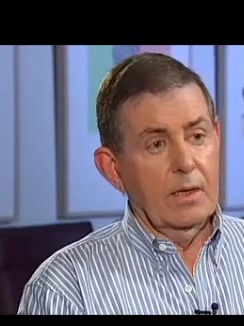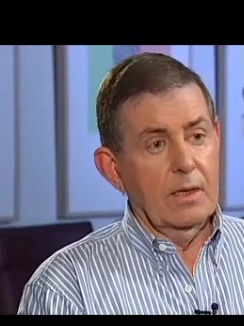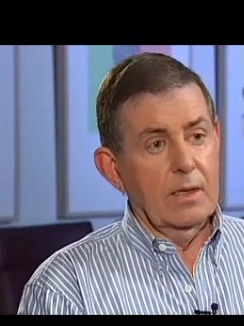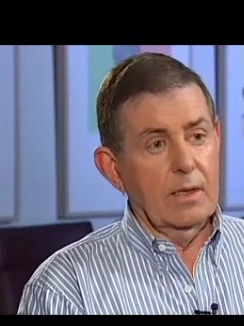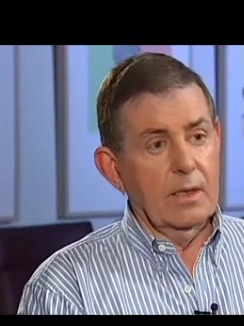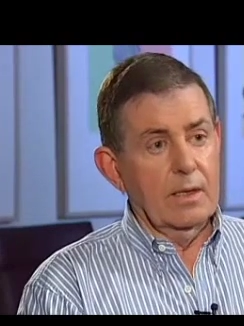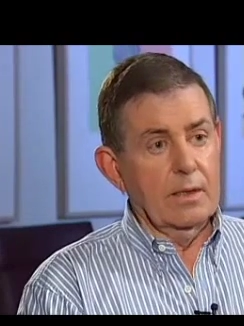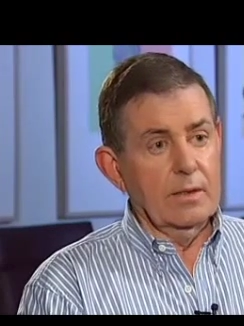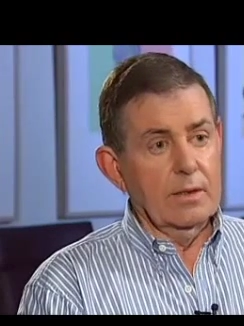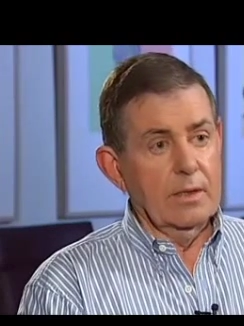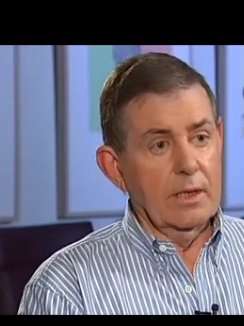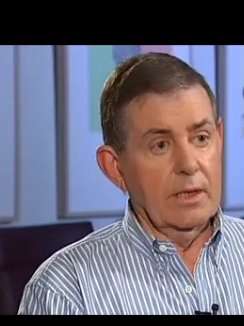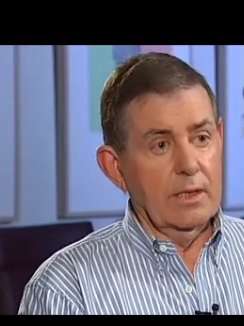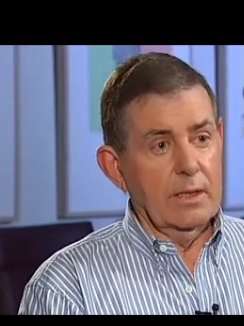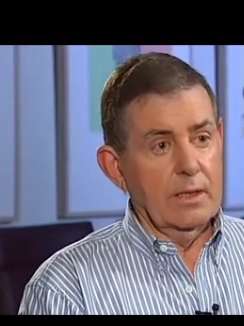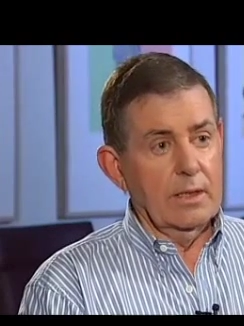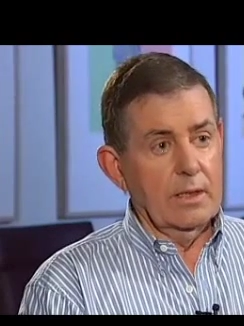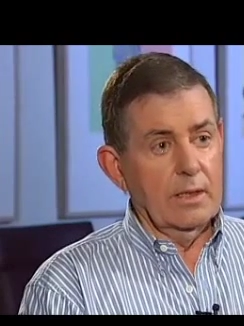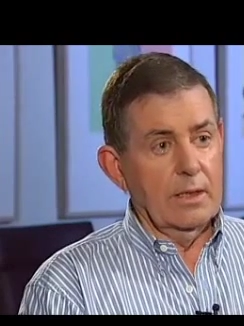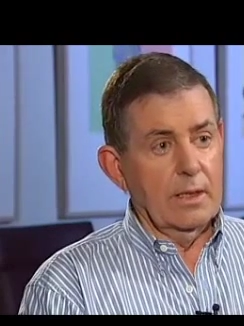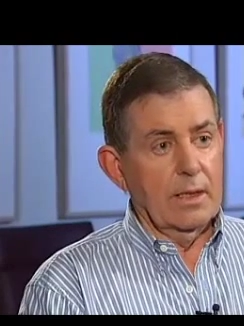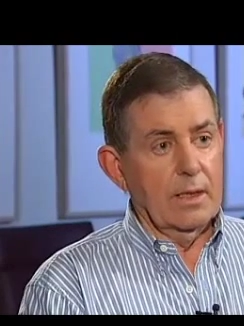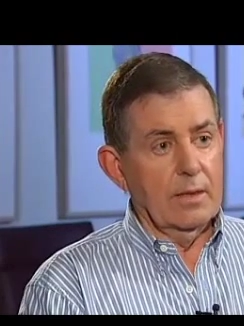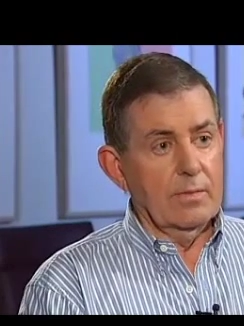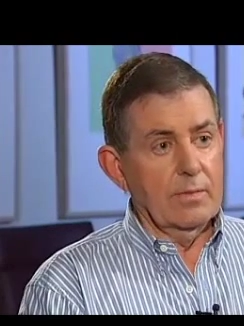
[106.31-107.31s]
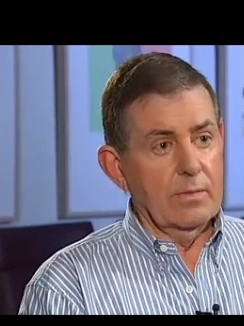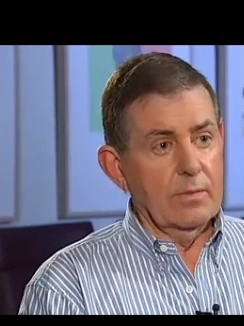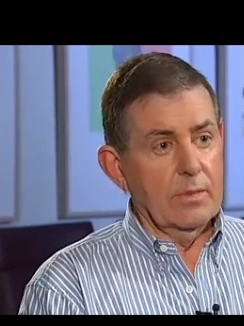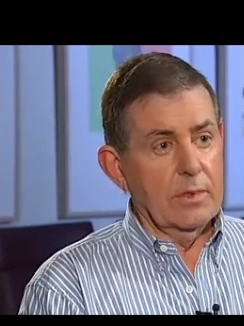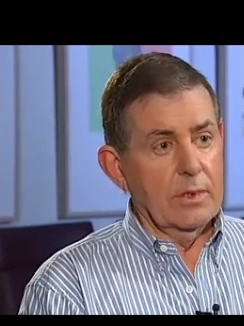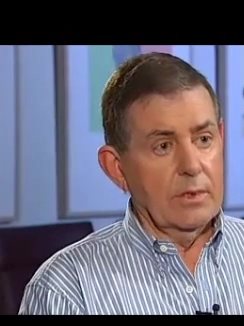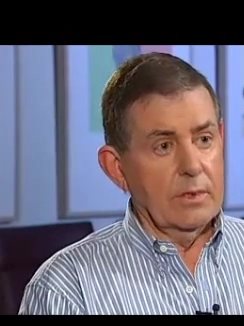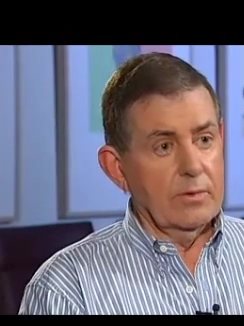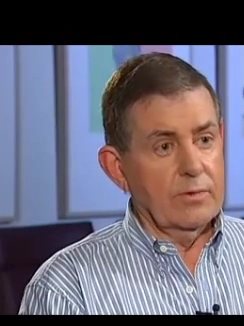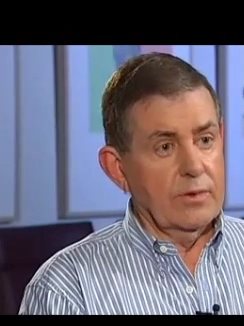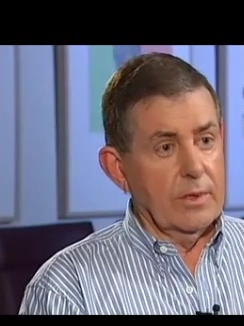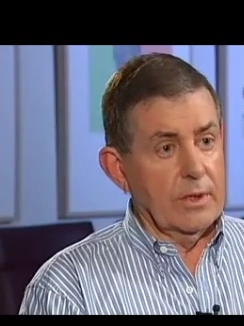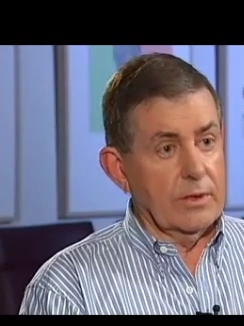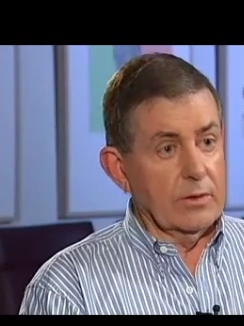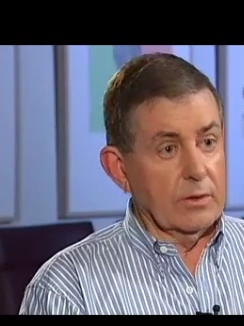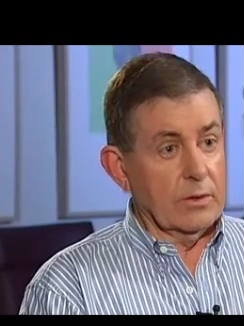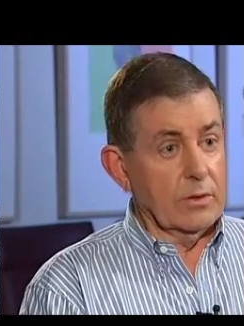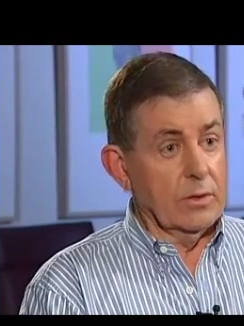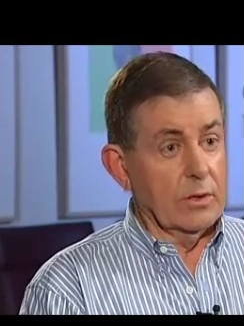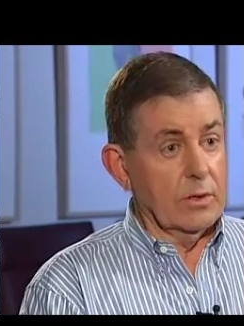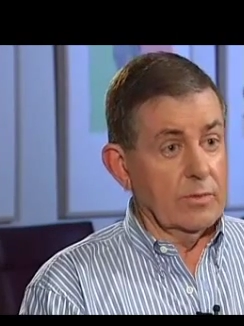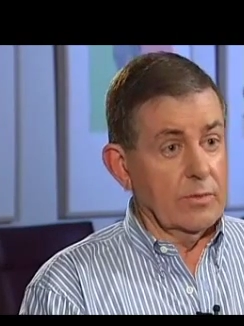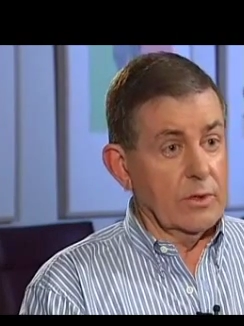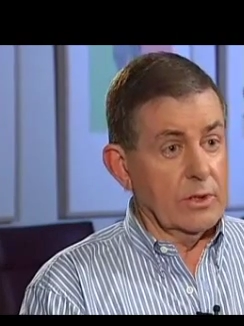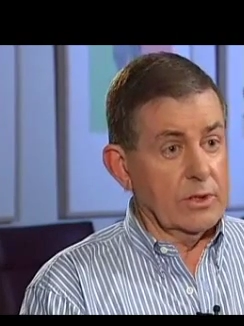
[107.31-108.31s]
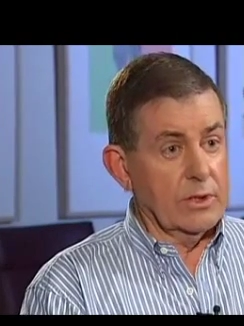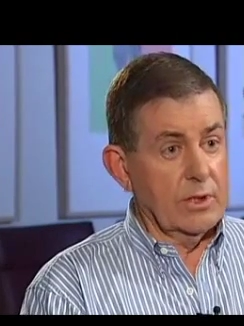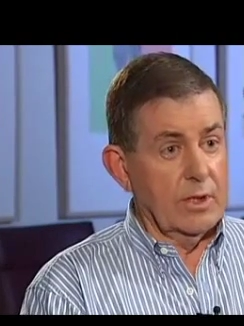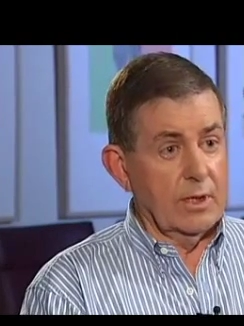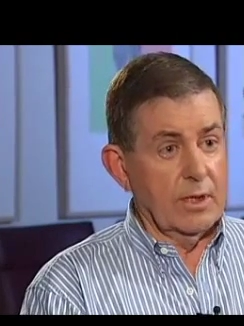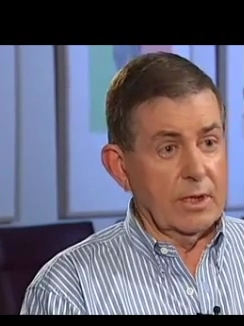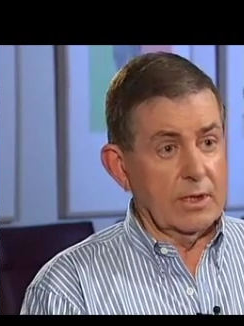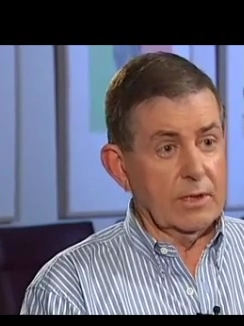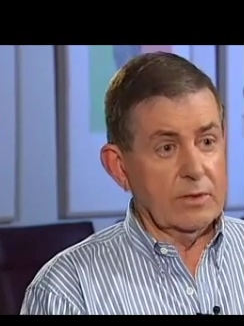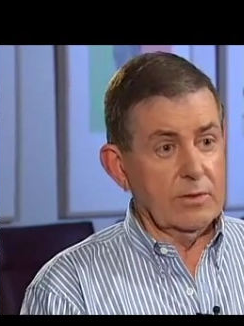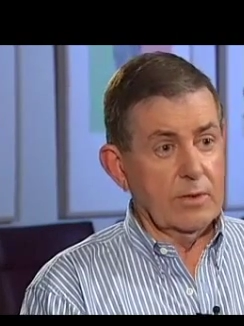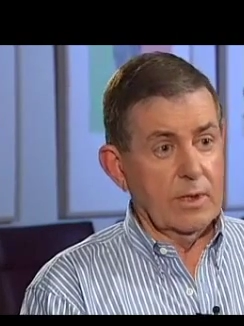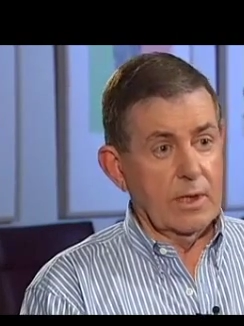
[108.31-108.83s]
in the federal court proceedings,